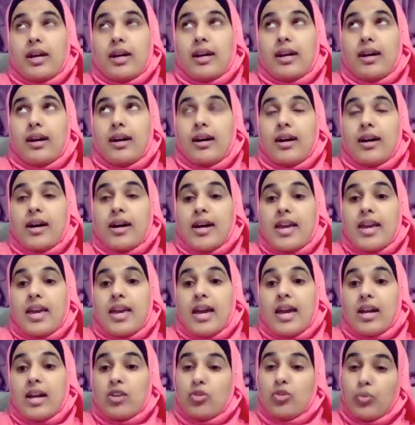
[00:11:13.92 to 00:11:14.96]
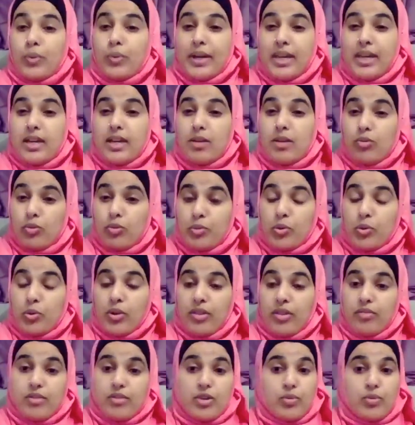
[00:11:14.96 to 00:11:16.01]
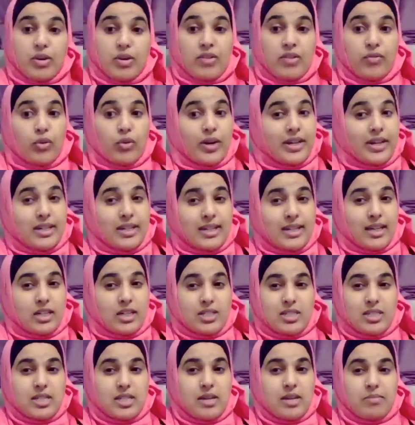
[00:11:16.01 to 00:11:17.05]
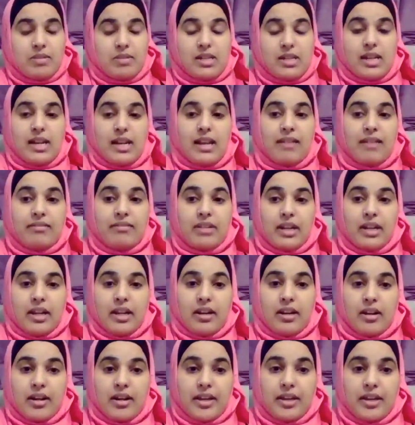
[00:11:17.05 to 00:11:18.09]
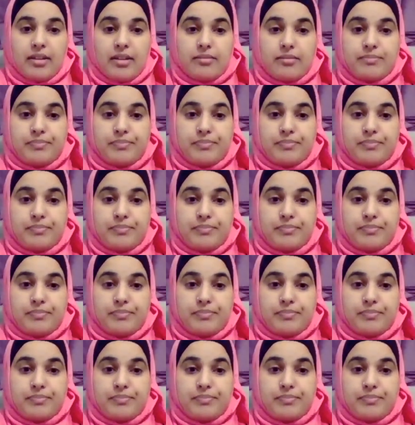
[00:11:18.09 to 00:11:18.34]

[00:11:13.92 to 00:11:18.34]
I had to wait. He was born at 3:24. I didn't get to see him till 11 at night.